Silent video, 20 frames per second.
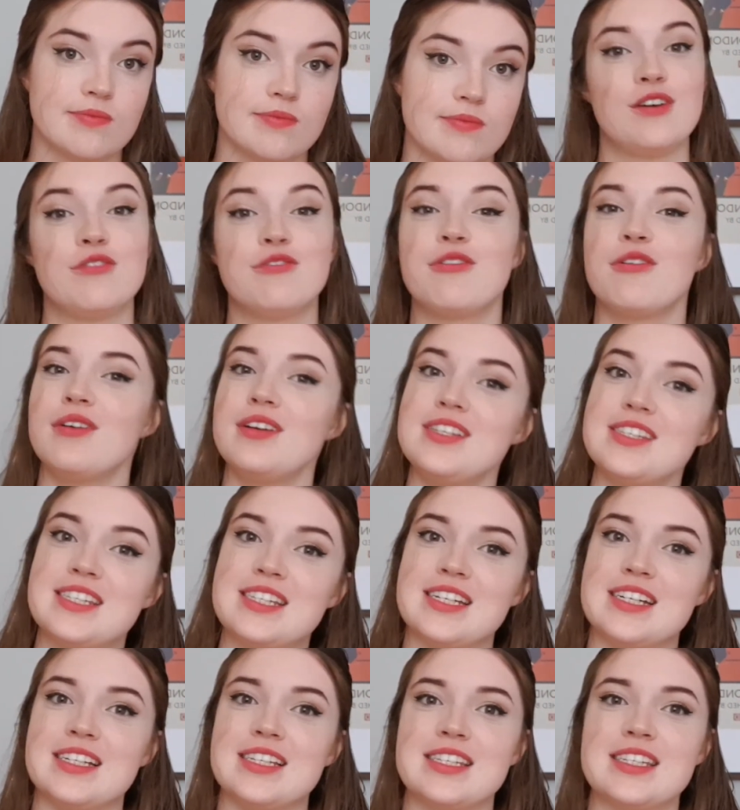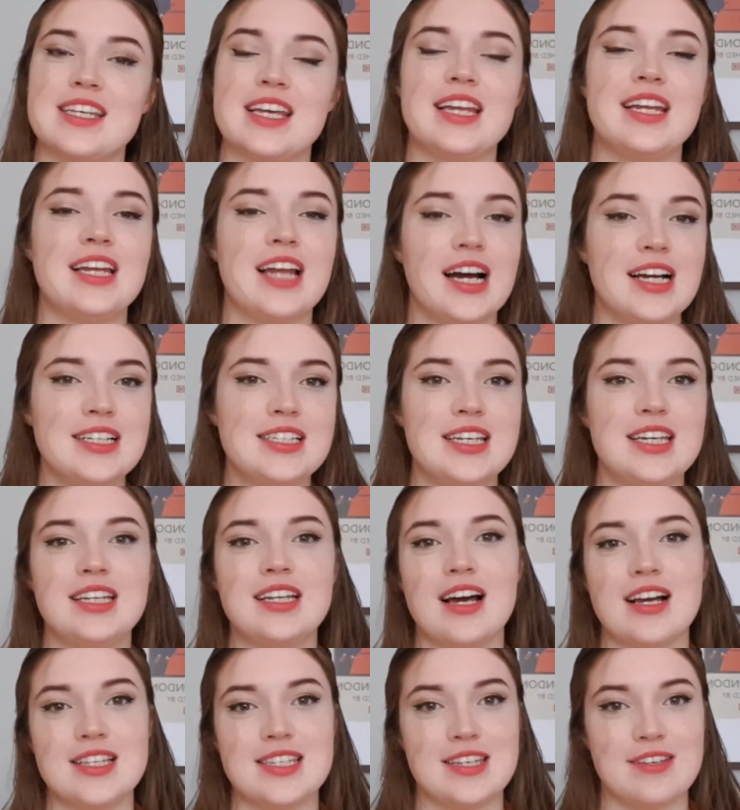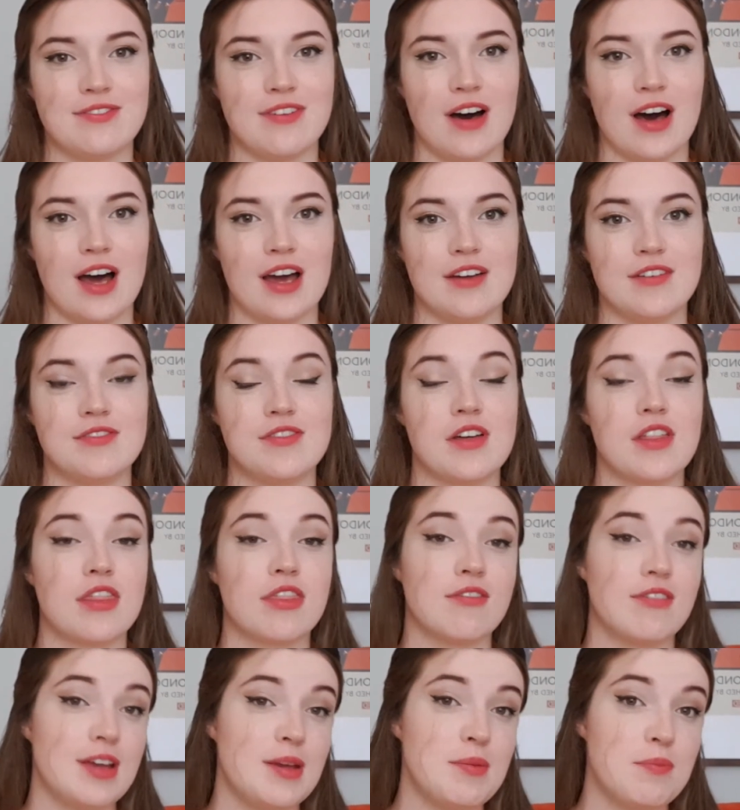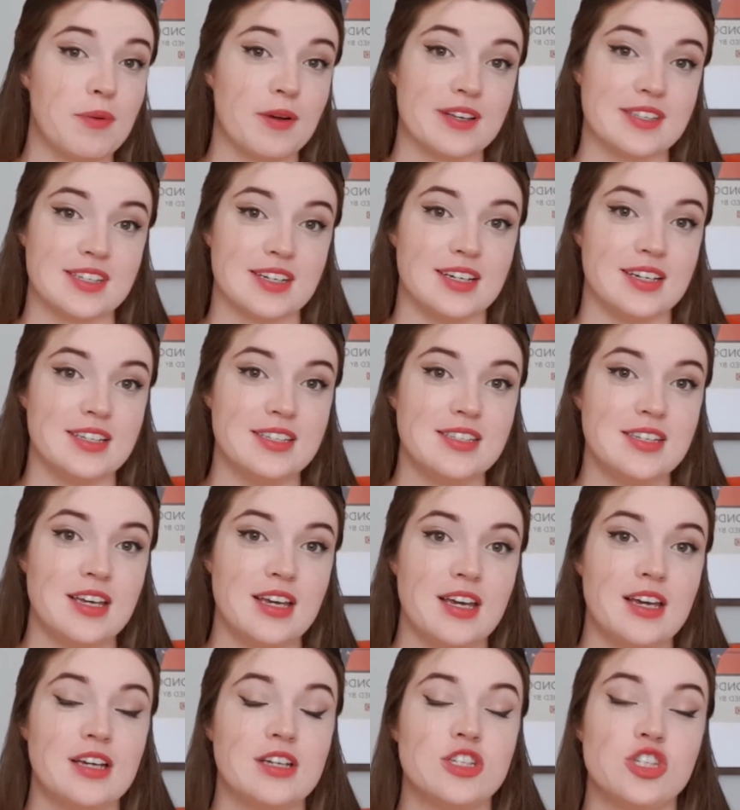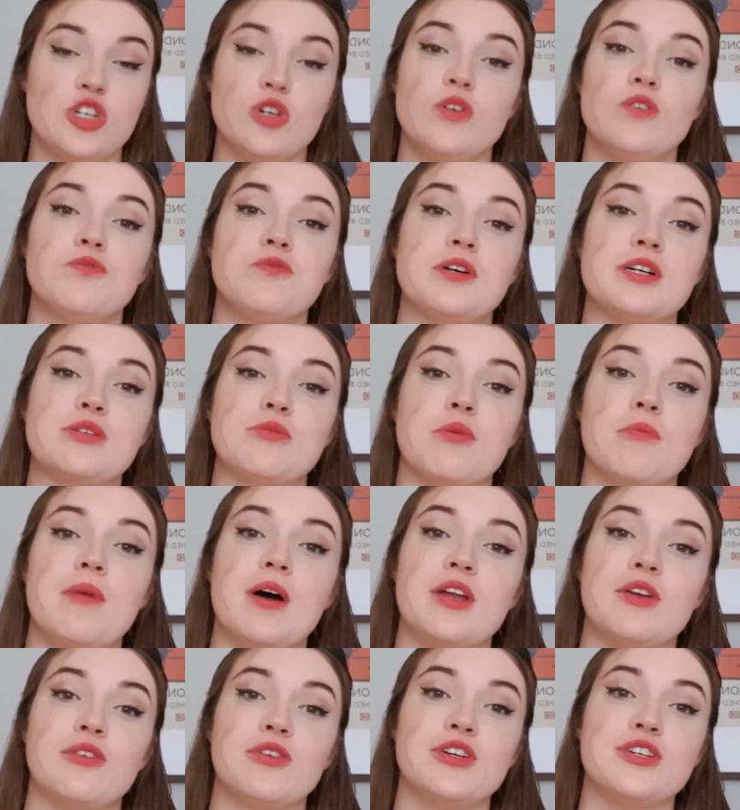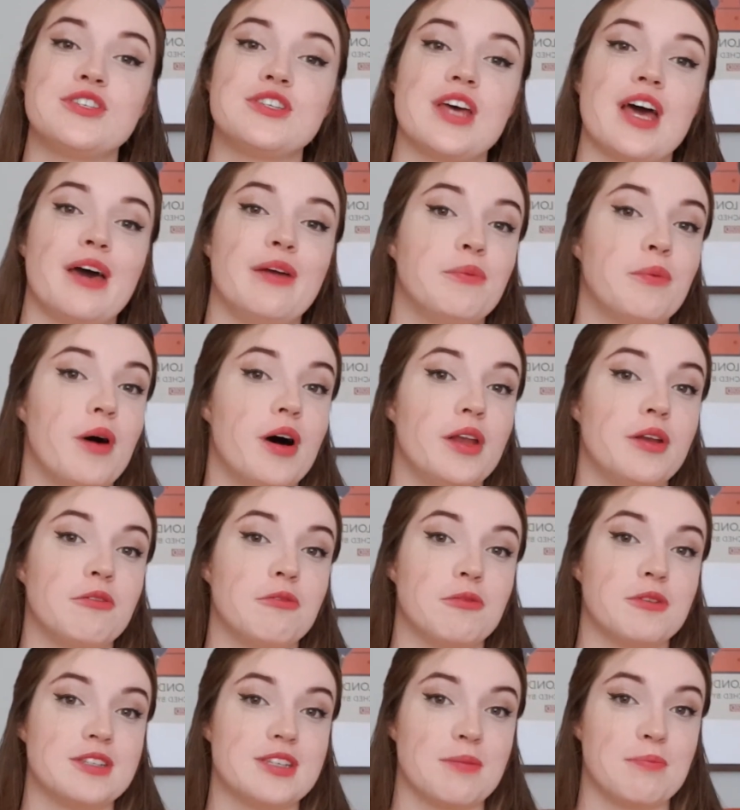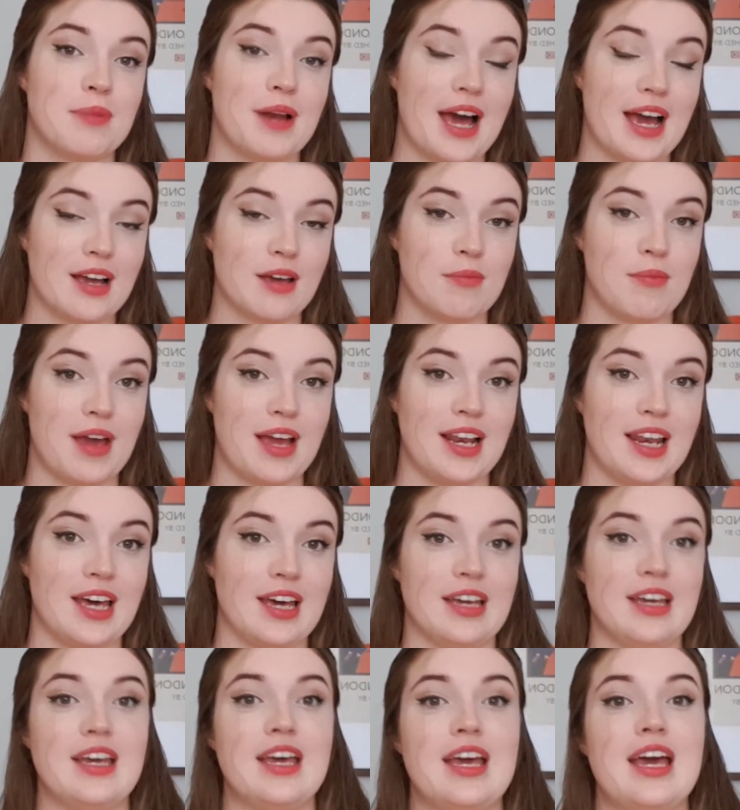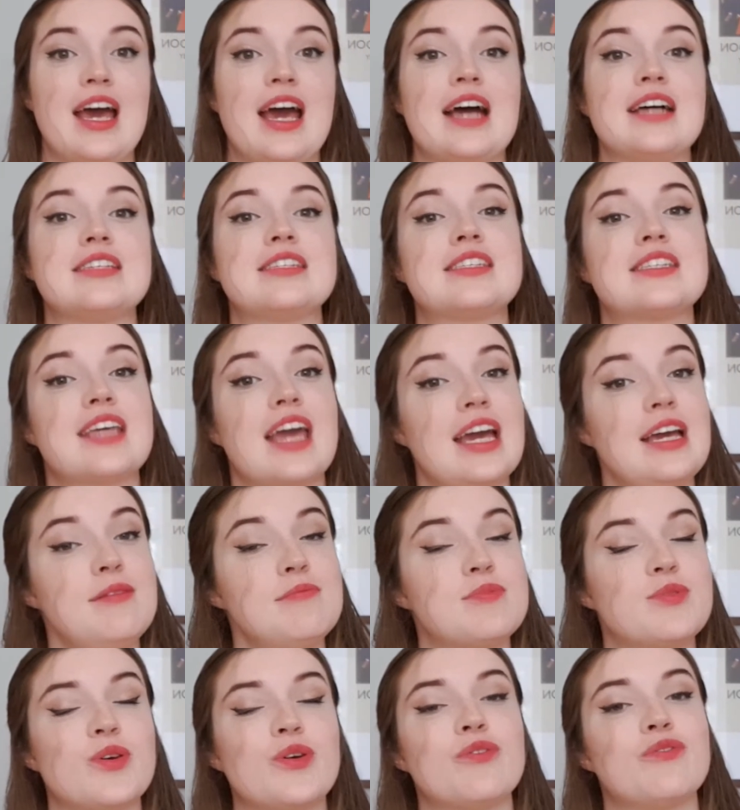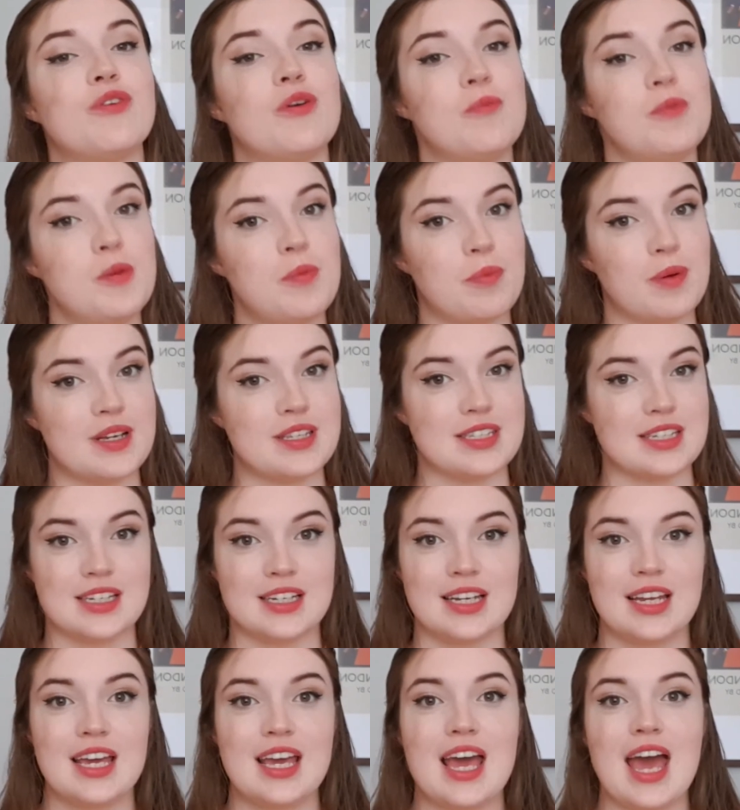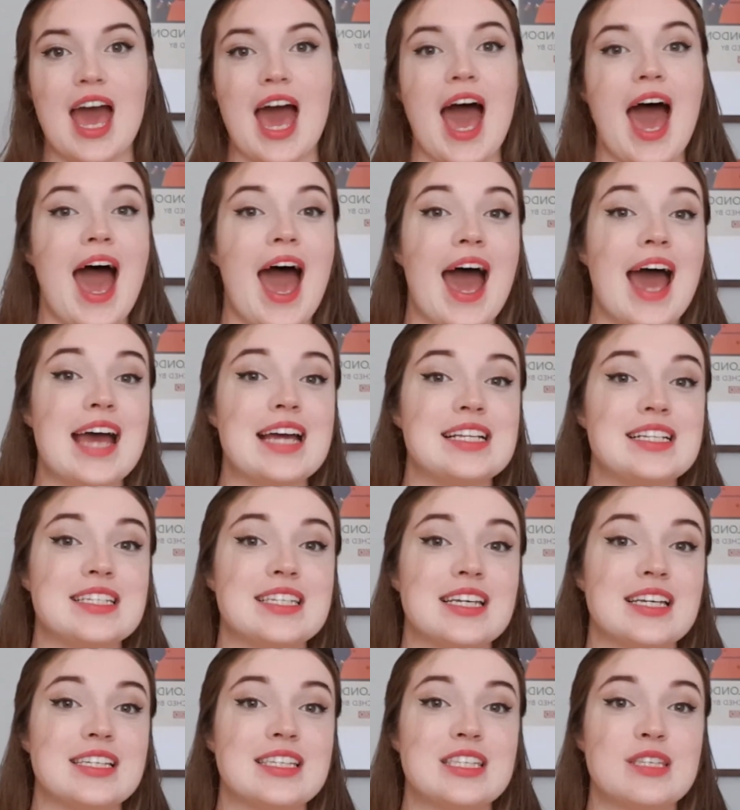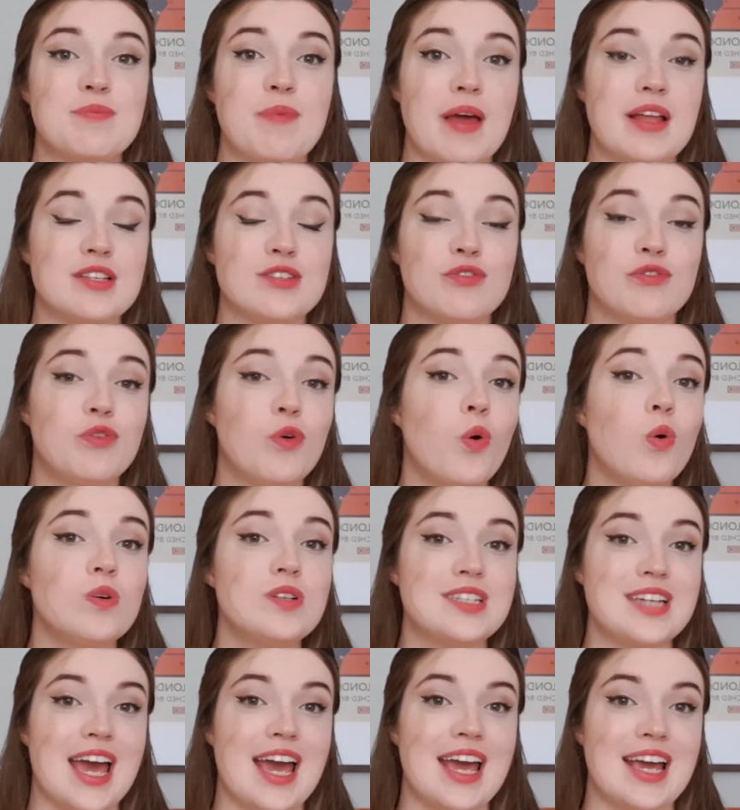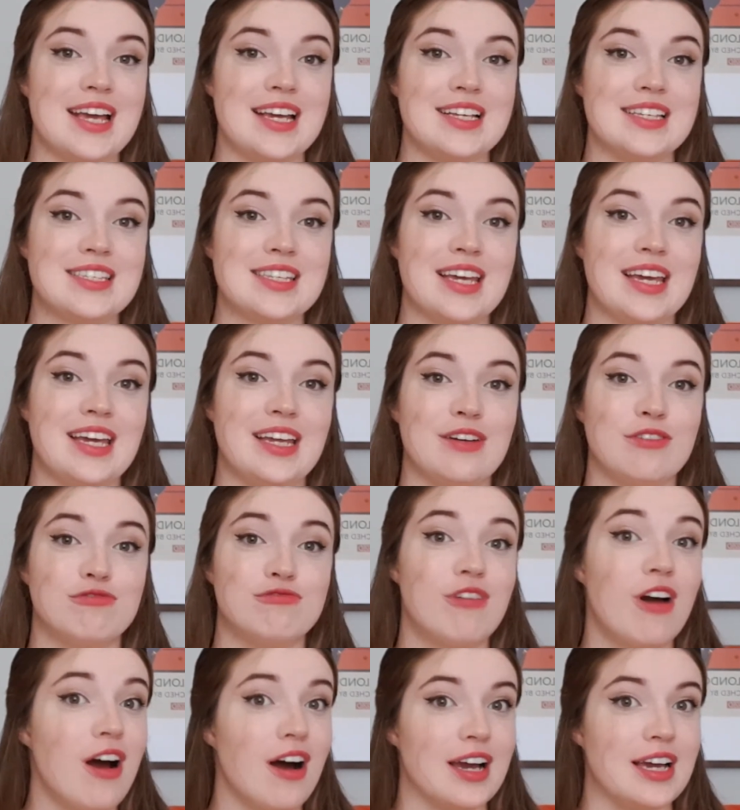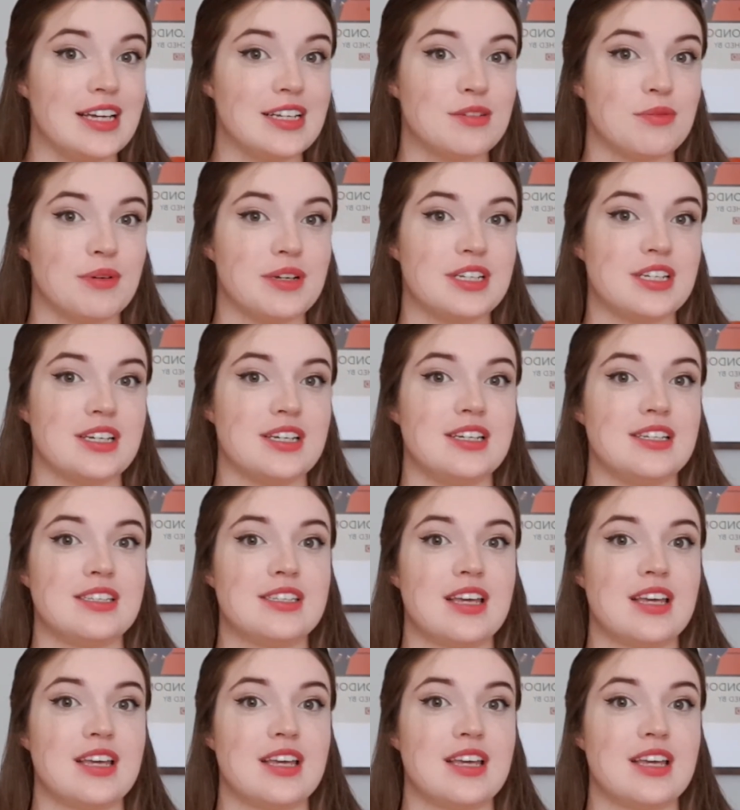For instance, in 1995, 3 prisoners, 2 of which were murderers and 1 was a blackmailer, escaped from the prison and spent 4 days in Ryde, which is